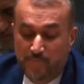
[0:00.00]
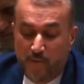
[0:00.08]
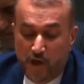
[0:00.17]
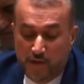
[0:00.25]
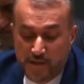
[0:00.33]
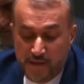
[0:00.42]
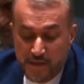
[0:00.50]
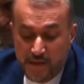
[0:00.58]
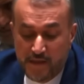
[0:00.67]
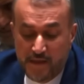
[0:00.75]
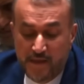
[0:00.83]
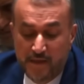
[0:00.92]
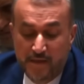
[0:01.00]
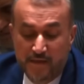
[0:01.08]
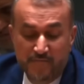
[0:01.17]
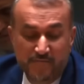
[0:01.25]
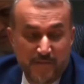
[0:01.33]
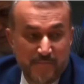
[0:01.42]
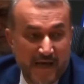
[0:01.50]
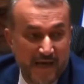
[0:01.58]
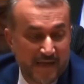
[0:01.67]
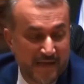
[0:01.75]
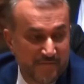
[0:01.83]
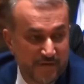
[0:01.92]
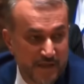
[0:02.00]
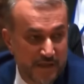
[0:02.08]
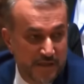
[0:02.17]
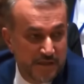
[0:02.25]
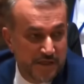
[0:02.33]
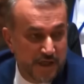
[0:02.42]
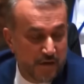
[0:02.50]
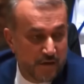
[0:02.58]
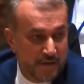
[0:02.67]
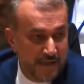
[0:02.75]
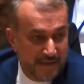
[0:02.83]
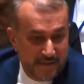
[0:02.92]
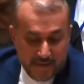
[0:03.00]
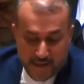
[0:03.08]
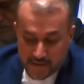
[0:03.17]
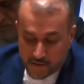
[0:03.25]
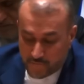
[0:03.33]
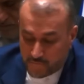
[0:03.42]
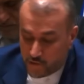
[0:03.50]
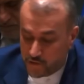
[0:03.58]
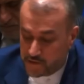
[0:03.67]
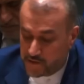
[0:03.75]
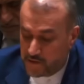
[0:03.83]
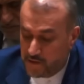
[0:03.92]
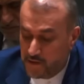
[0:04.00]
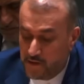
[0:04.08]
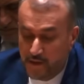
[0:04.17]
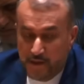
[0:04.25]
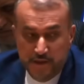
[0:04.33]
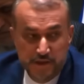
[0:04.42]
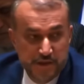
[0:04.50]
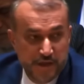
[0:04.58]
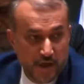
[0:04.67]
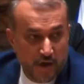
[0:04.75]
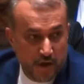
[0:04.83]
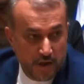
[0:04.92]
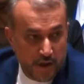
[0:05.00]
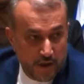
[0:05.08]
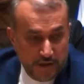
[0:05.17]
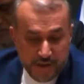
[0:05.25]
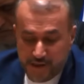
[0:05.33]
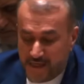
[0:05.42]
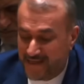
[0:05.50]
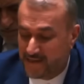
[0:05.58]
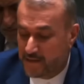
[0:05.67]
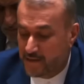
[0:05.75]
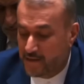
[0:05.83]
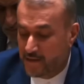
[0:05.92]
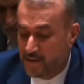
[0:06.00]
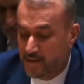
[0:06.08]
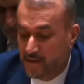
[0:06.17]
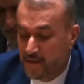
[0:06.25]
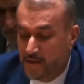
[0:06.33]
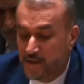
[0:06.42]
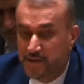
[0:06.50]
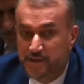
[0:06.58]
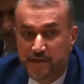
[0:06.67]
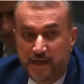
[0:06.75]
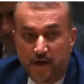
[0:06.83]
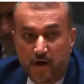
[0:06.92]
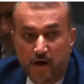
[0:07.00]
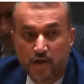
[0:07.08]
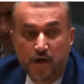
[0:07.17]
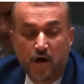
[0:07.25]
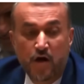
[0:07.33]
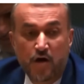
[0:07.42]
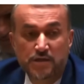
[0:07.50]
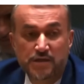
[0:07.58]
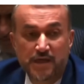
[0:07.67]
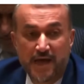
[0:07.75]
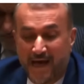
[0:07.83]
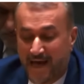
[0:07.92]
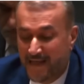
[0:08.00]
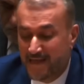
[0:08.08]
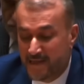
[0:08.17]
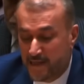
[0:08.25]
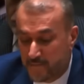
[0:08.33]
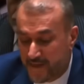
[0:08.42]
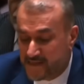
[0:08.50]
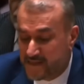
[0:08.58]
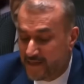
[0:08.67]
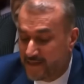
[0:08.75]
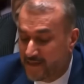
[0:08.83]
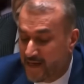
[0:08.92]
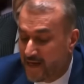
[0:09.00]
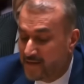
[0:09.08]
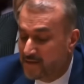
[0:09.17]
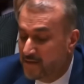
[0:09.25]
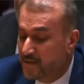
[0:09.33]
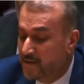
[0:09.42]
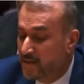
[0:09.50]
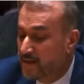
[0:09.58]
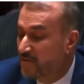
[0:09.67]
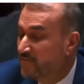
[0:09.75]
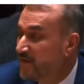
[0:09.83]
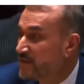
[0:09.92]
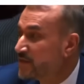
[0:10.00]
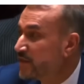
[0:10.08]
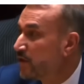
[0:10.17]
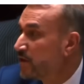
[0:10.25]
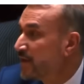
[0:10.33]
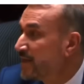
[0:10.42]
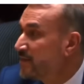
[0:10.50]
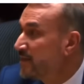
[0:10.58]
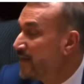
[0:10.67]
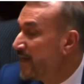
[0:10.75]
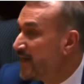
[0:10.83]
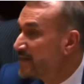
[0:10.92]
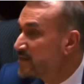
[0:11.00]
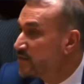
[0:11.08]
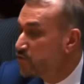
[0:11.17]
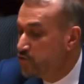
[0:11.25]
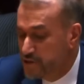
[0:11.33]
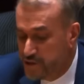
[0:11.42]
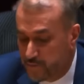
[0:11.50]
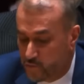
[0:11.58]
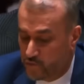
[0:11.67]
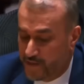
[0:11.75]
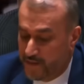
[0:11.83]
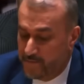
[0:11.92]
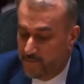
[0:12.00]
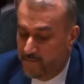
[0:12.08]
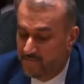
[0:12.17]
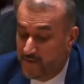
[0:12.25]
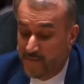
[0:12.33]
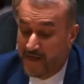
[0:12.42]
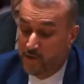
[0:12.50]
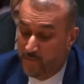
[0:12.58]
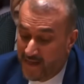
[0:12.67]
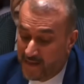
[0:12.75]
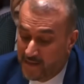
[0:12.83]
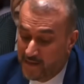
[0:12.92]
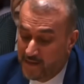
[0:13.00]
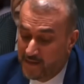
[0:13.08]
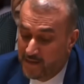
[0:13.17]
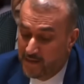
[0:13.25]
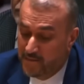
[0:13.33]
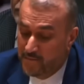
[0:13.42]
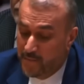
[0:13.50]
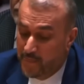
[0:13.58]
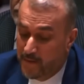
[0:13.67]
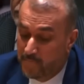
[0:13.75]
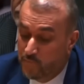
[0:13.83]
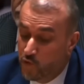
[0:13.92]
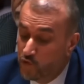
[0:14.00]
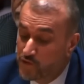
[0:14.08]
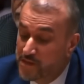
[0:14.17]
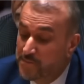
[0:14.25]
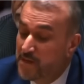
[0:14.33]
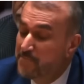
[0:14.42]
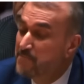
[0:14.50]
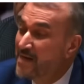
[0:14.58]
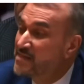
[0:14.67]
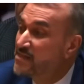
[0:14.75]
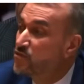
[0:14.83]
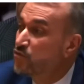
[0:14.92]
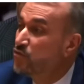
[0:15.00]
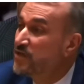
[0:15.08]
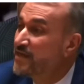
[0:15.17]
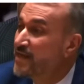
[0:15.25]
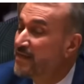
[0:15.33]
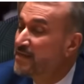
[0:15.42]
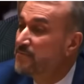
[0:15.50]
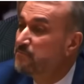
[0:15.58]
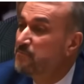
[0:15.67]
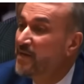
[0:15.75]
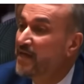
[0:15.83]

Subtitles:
of this regime have all it takes to be construed as the crime of aggression, war crimes, crimes against humanity, and crime of genocide, and therefore the regime